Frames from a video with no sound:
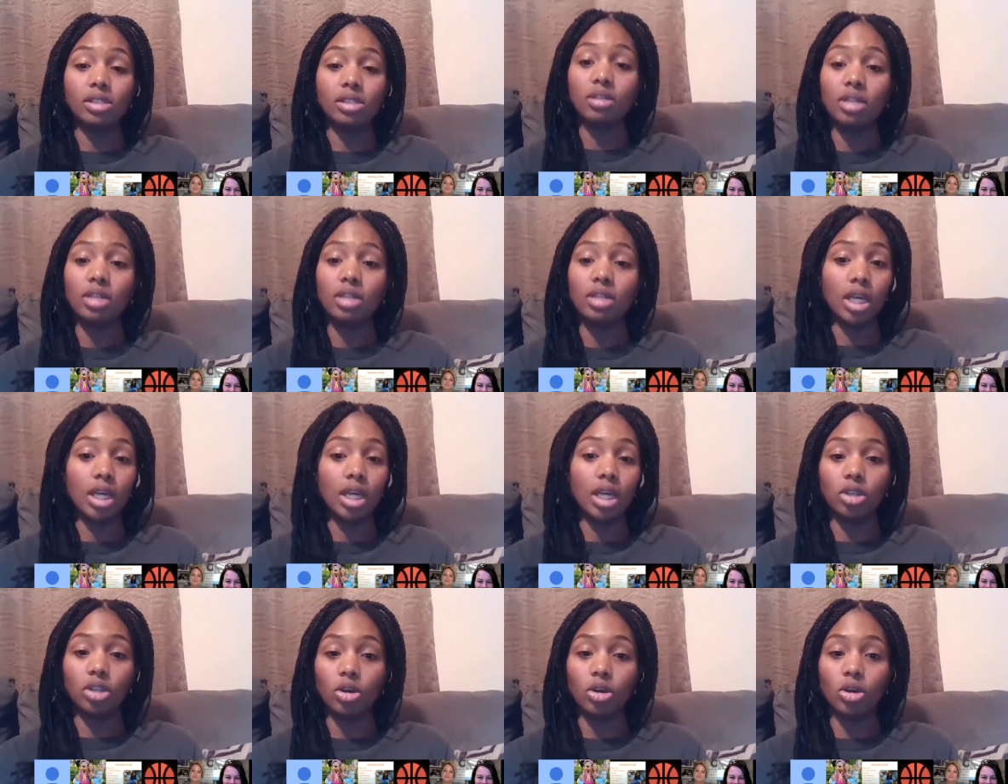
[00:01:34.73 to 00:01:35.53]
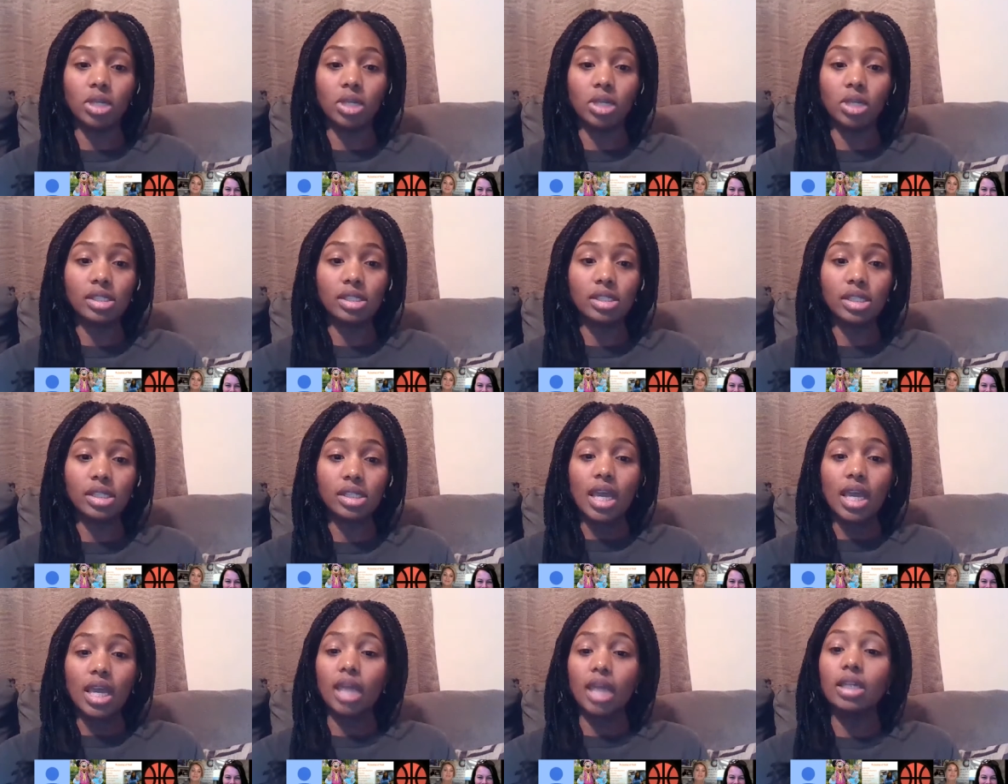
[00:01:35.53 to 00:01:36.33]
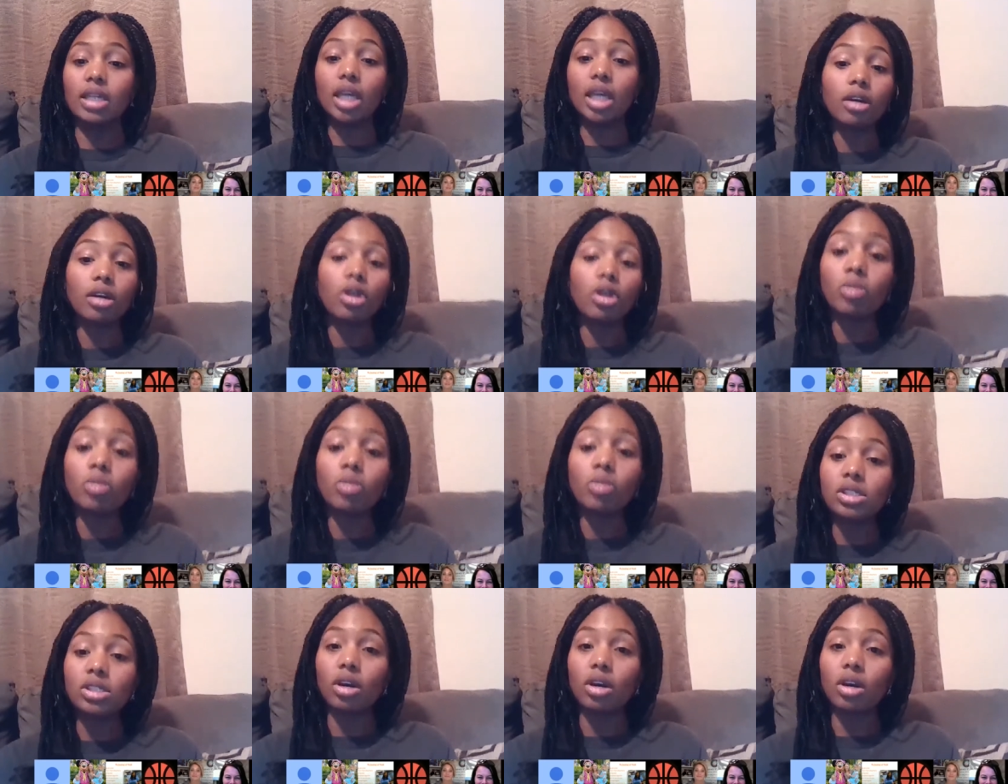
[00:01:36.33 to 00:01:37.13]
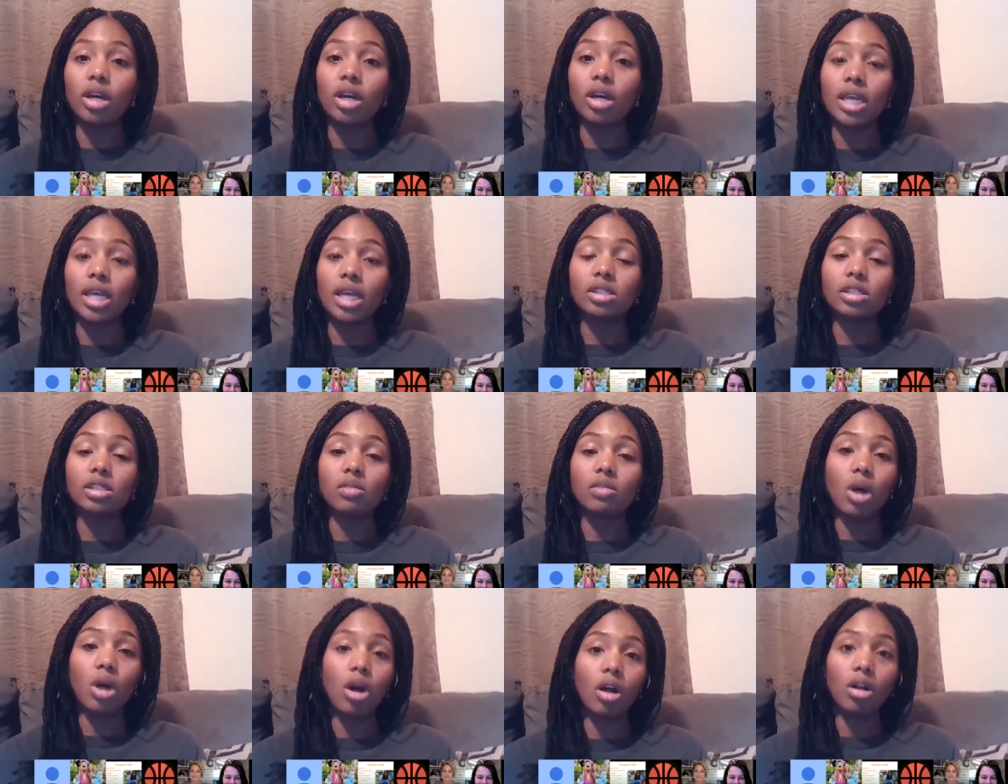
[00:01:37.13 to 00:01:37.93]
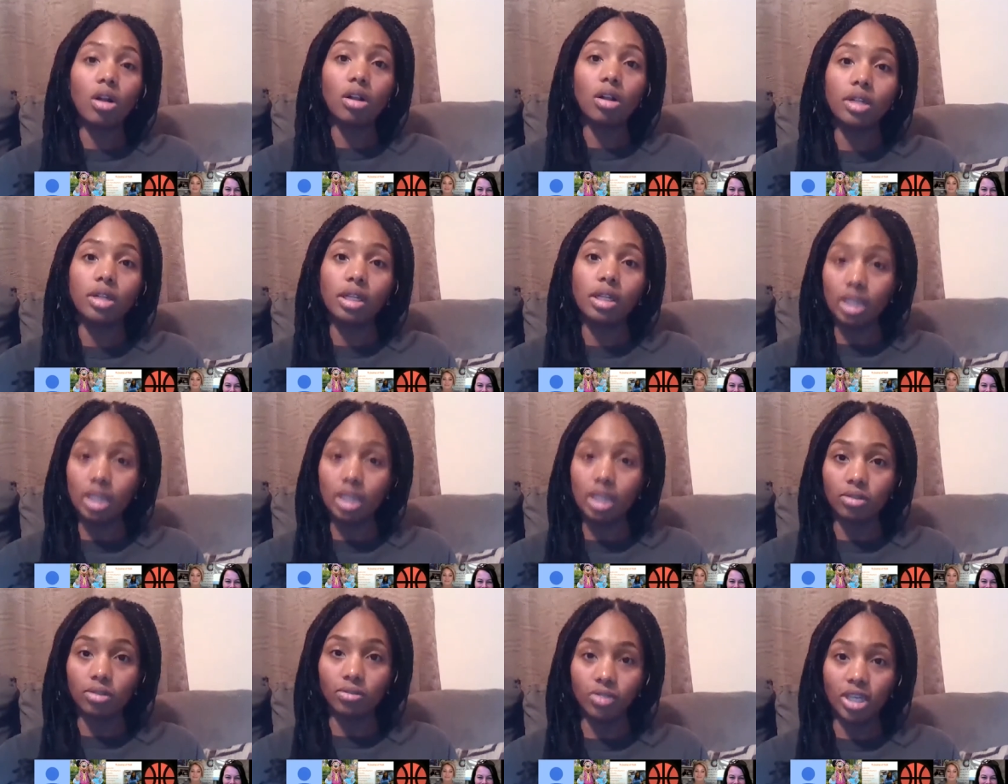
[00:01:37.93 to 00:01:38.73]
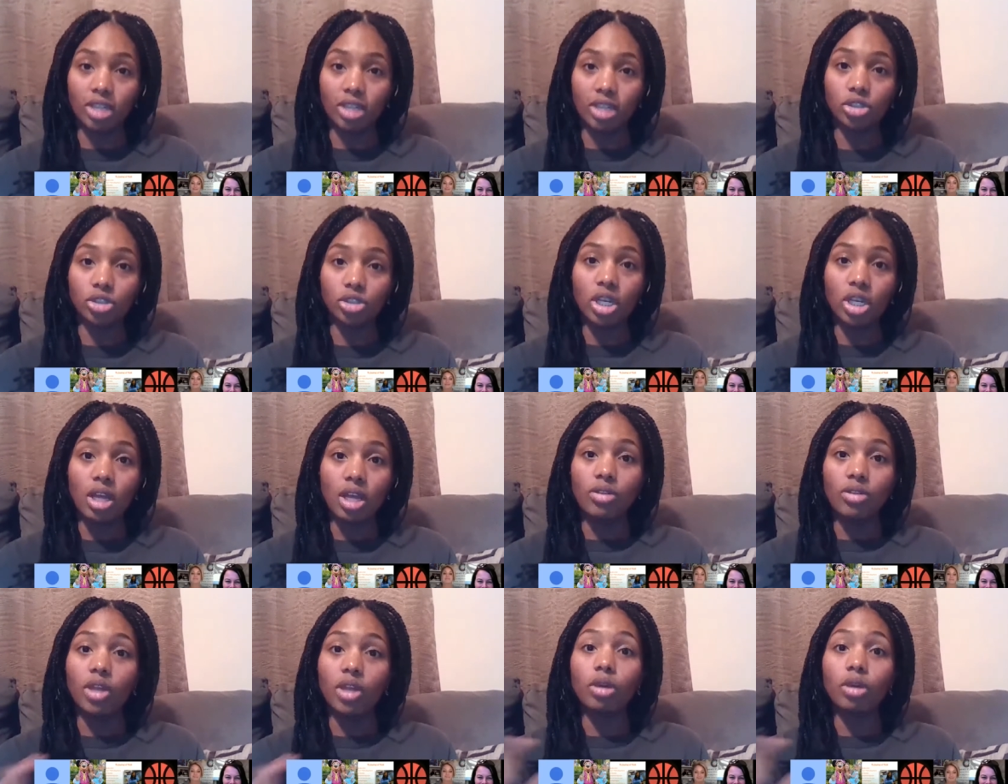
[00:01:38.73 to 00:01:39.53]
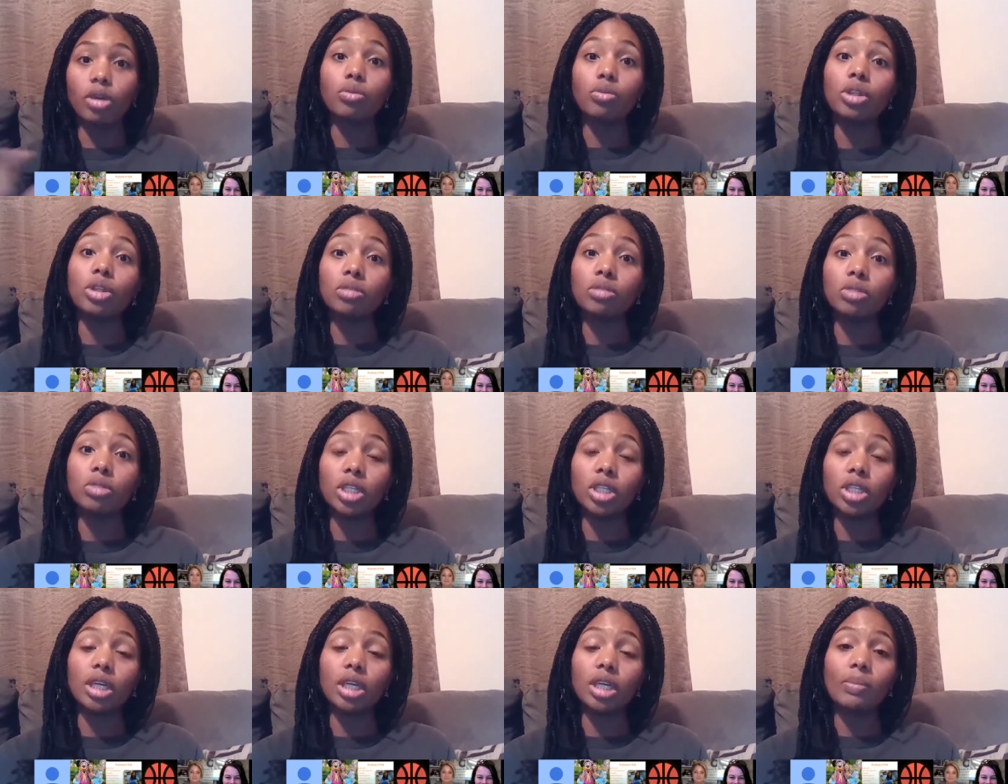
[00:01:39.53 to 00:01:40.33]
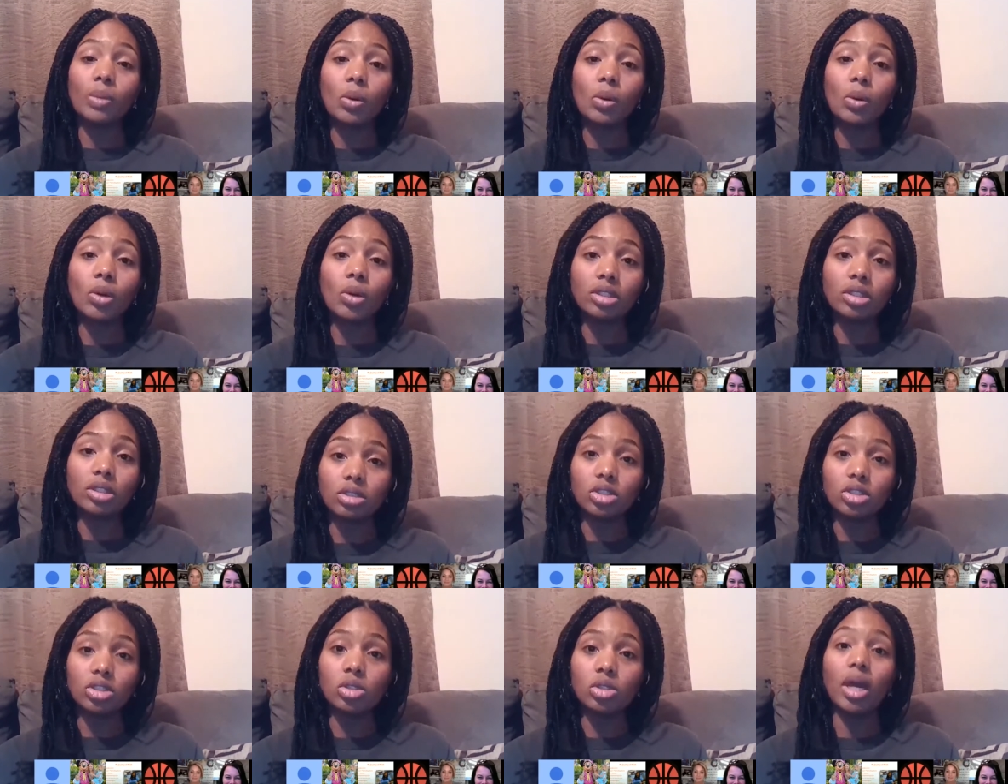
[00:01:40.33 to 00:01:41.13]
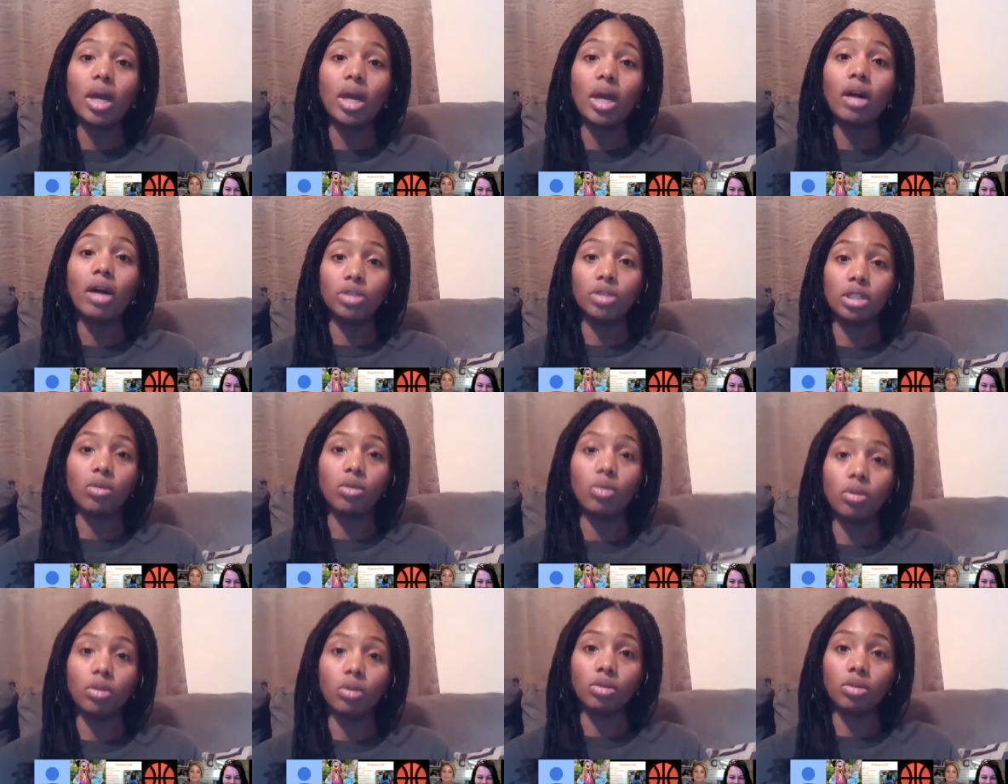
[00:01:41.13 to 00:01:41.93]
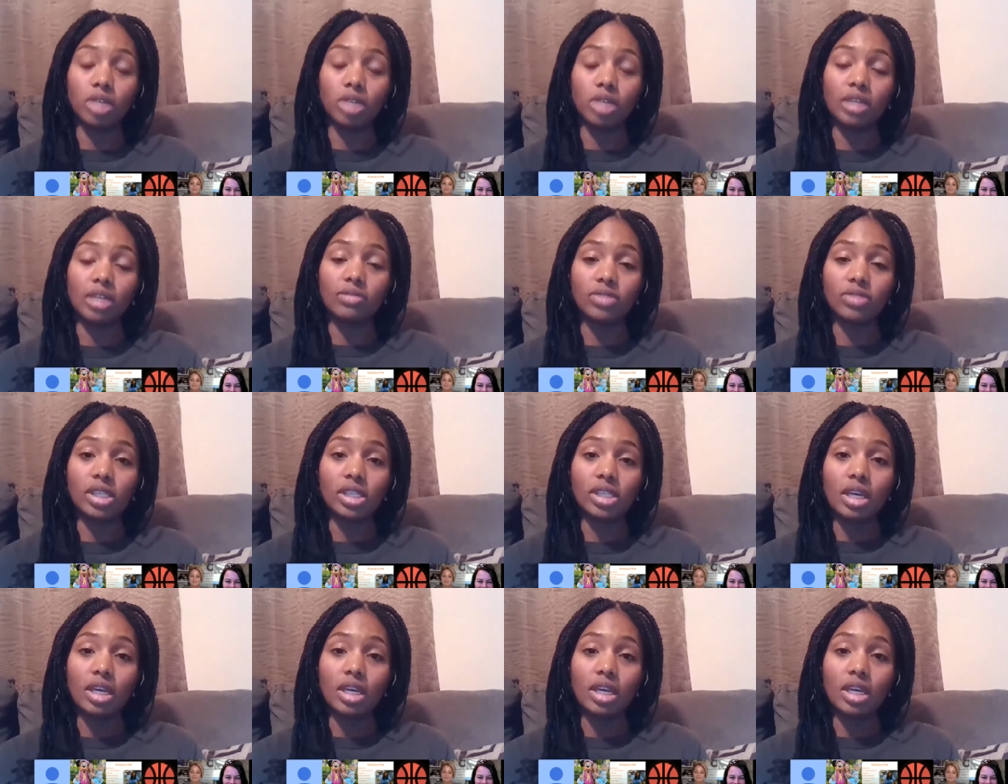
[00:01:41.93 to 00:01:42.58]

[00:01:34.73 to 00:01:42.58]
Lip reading: neon gobies. And neon gobies are a small, cleaner fish that are really, really important to healthy coral reefs.